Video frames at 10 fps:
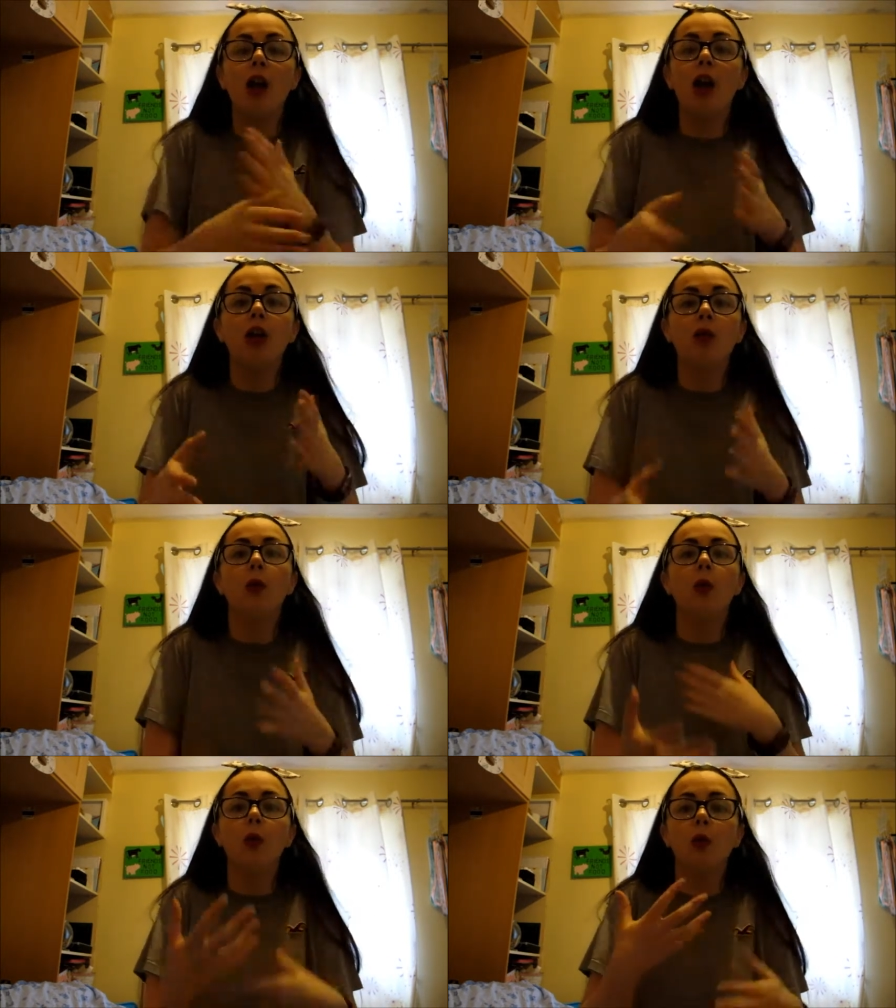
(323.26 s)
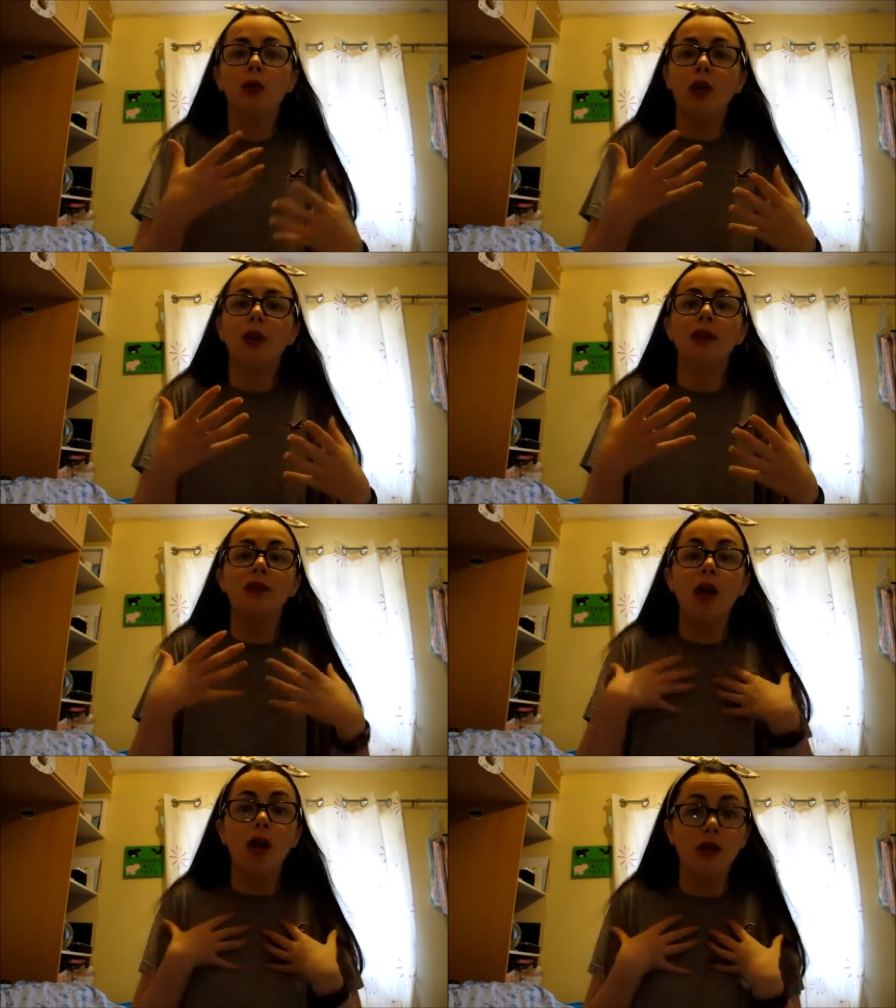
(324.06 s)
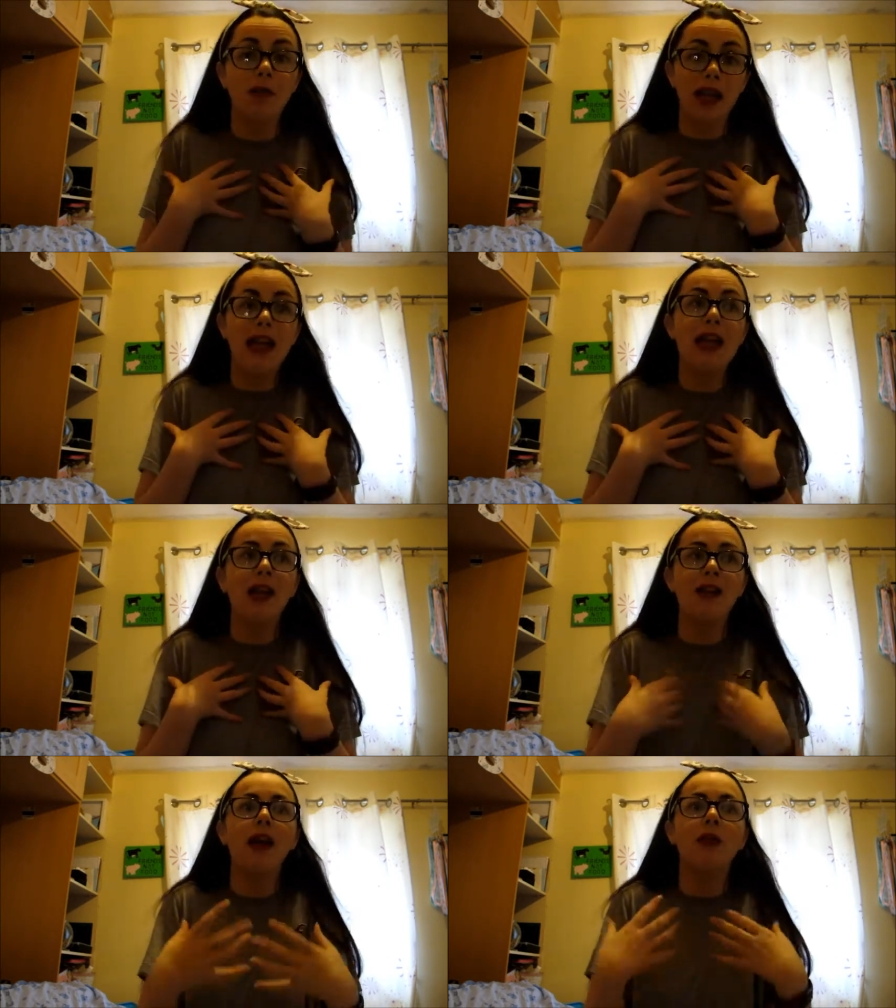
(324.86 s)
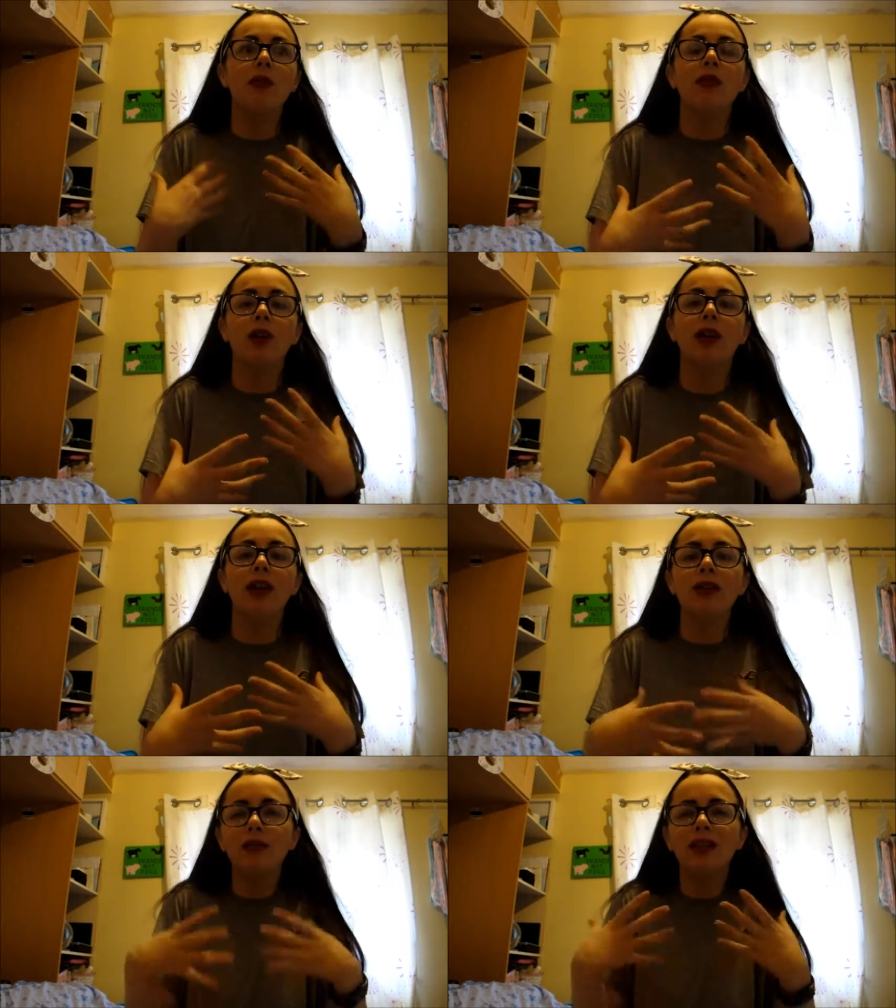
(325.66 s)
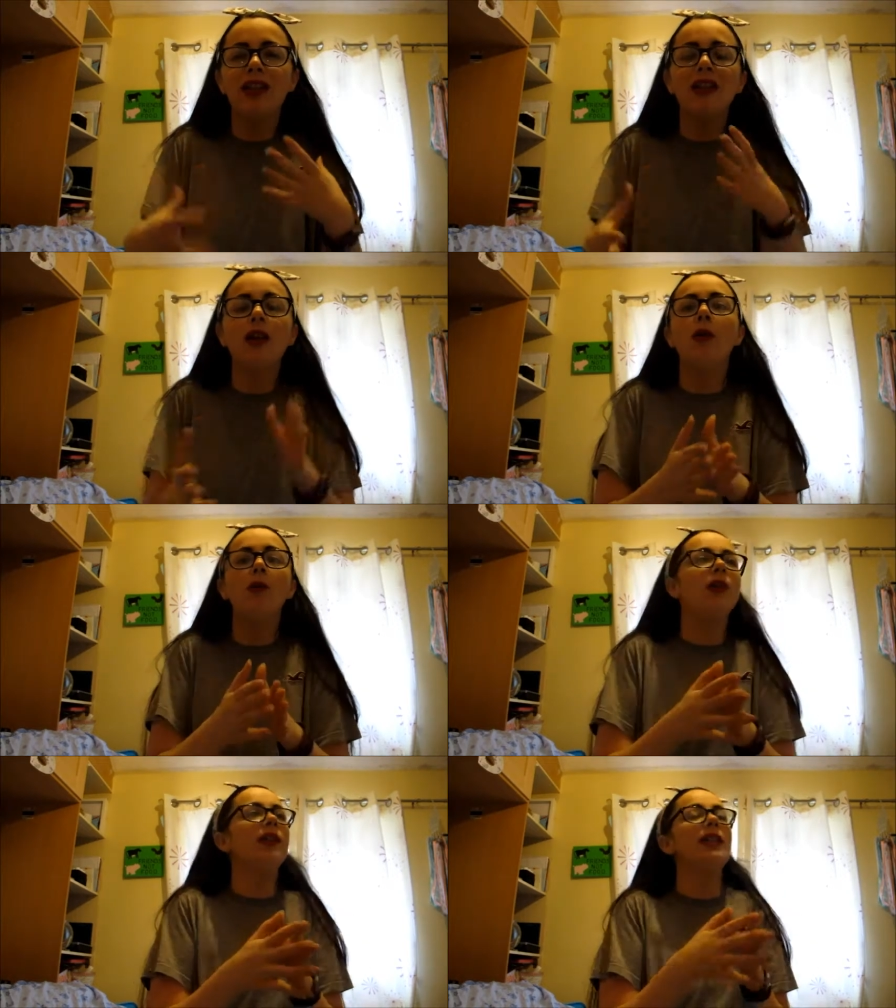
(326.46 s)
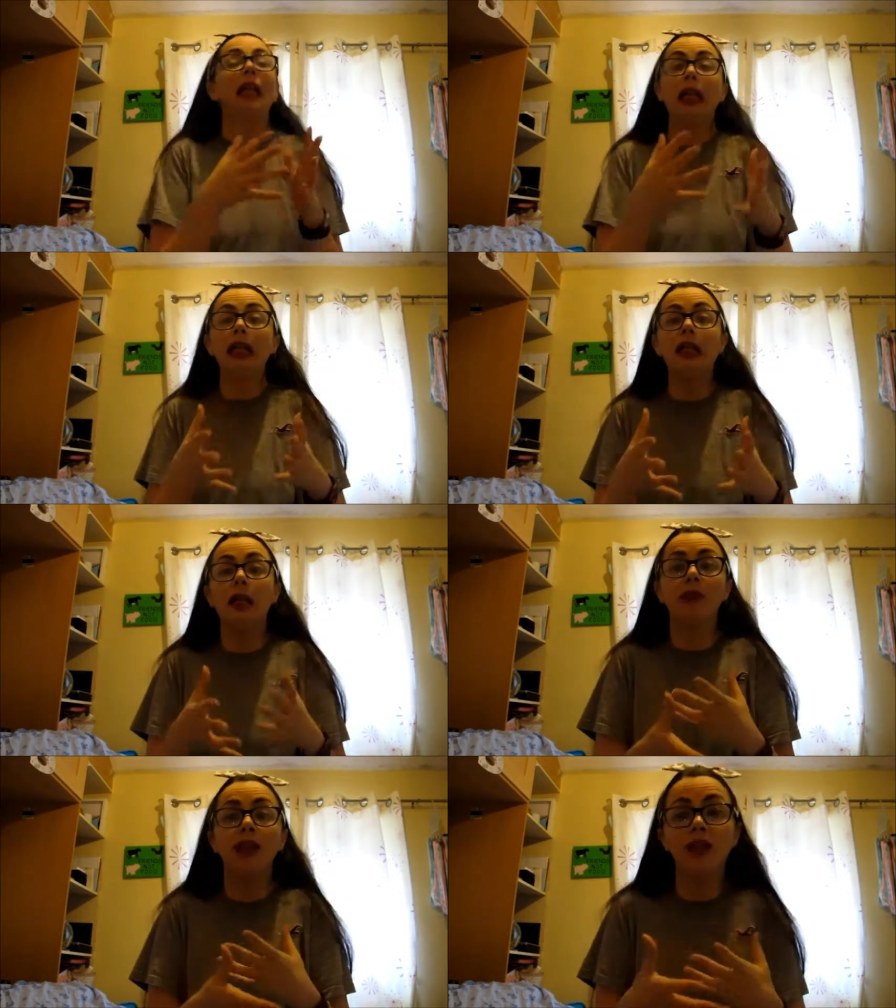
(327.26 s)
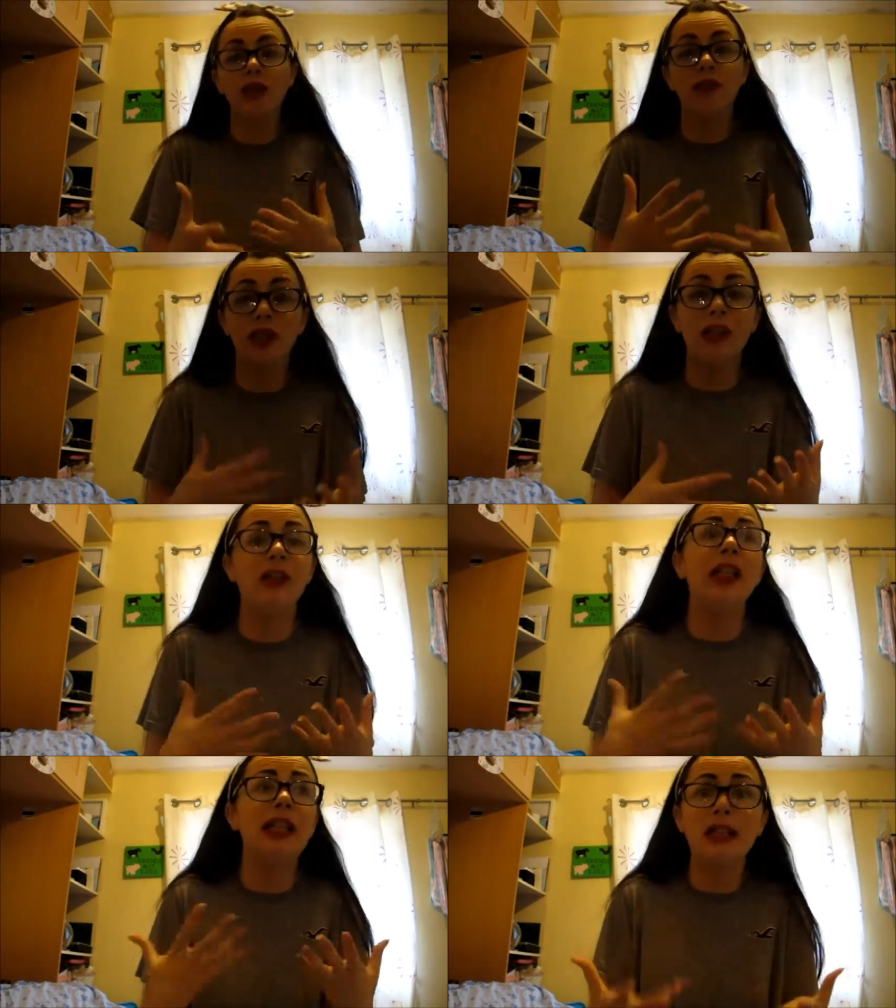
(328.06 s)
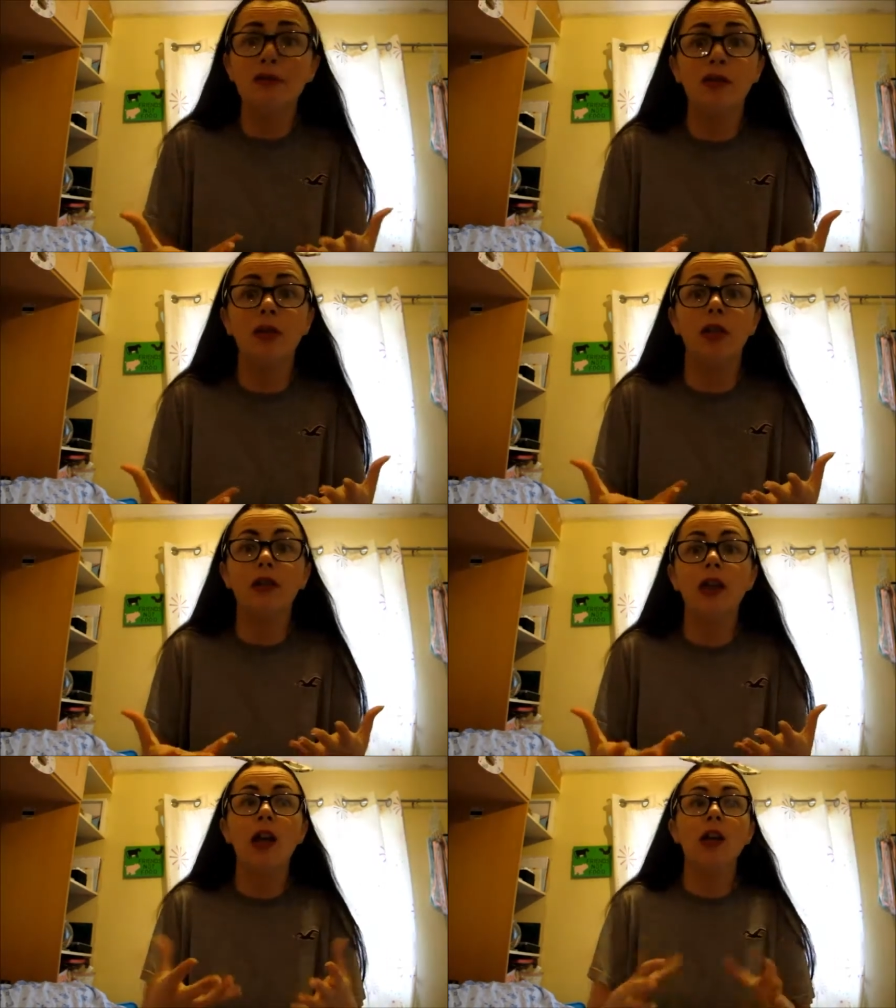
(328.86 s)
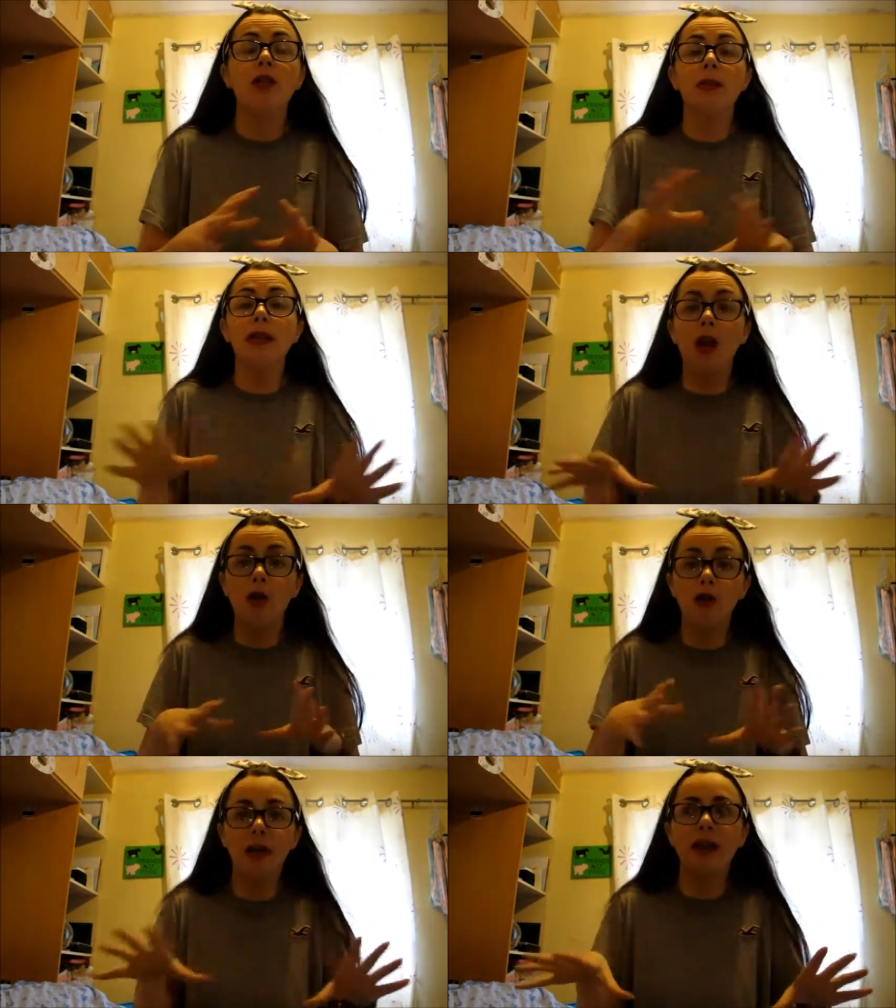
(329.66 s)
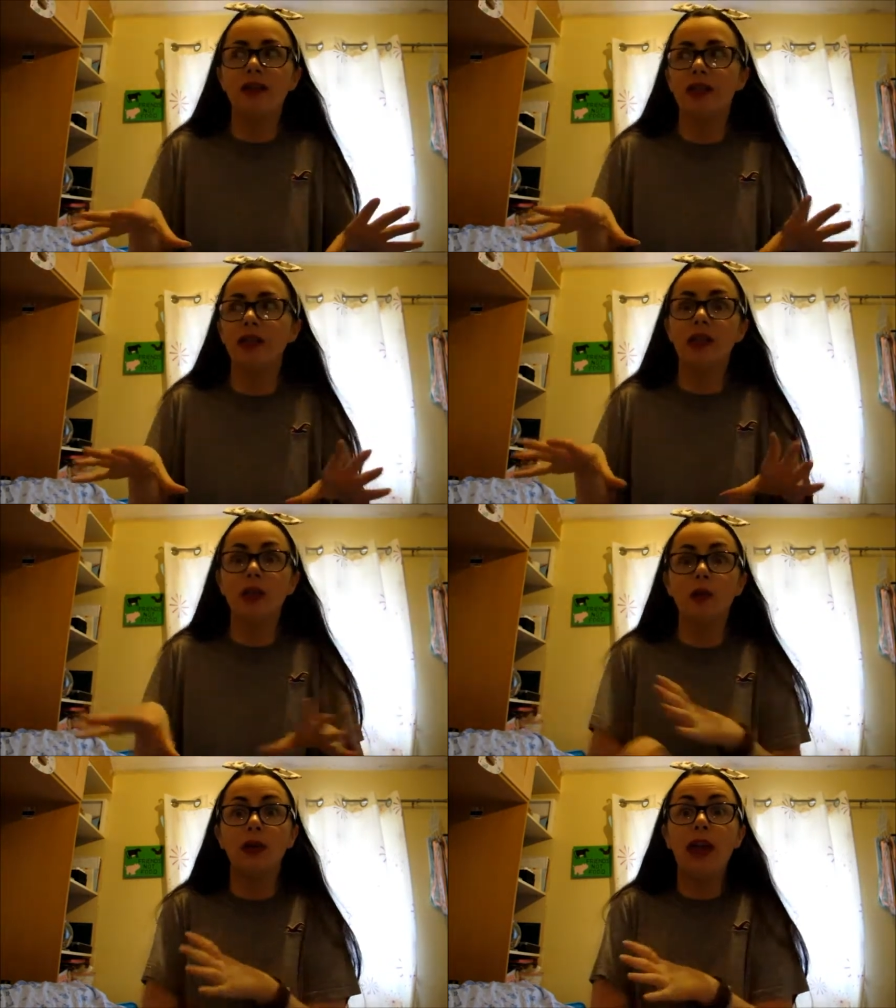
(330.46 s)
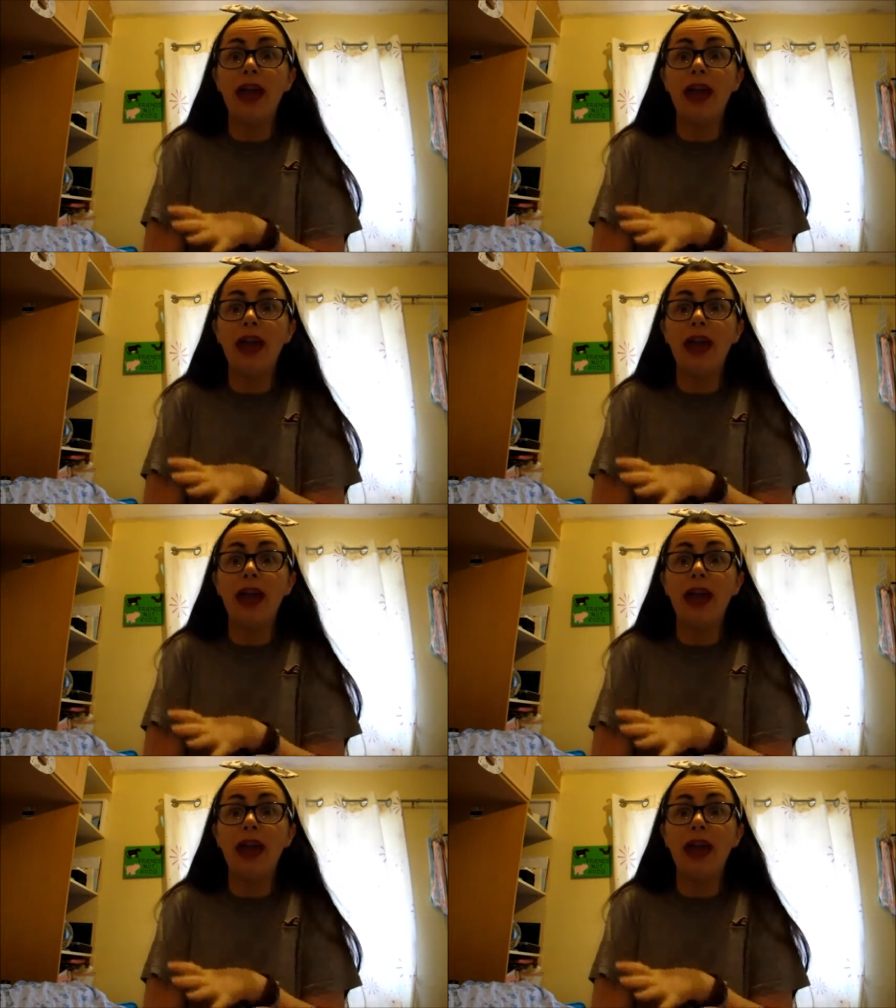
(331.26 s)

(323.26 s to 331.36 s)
All the work was kind of on me and that was kind of, it was, you know, it wasn't easy. It was actually really, really difficult to be the only person doing